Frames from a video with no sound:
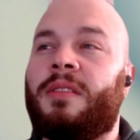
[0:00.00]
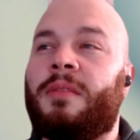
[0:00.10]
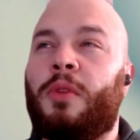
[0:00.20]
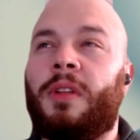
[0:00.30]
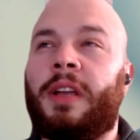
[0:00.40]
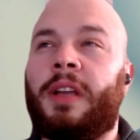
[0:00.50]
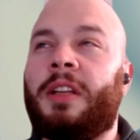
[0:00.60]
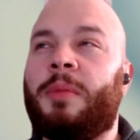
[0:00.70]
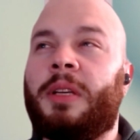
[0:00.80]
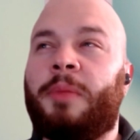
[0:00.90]
more likely
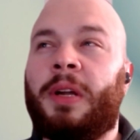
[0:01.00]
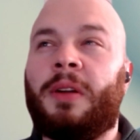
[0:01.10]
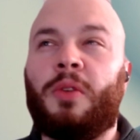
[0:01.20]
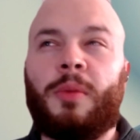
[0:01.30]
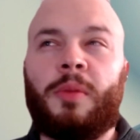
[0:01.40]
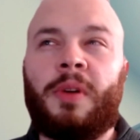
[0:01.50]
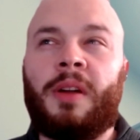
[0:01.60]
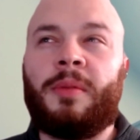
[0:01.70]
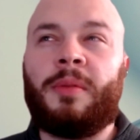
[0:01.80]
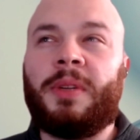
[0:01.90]
to be paranormal
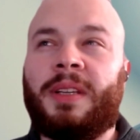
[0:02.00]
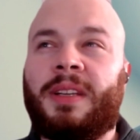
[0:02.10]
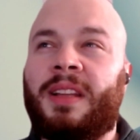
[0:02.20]
probably.